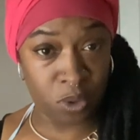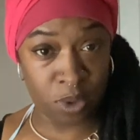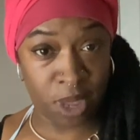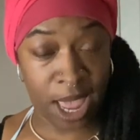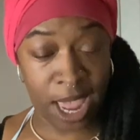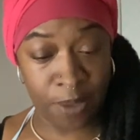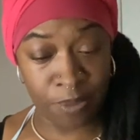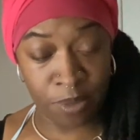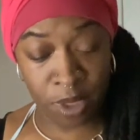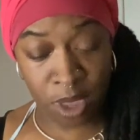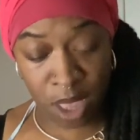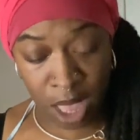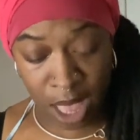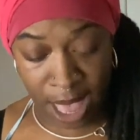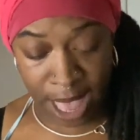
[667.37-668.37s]
Okay.
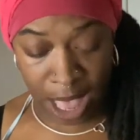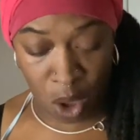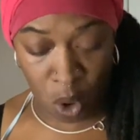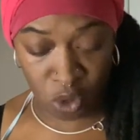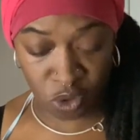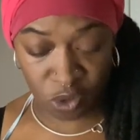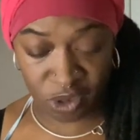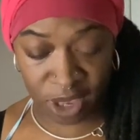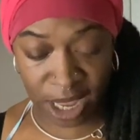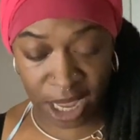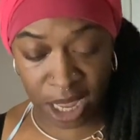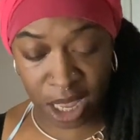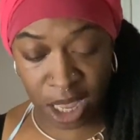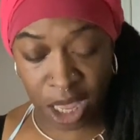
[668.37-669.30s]
I also see,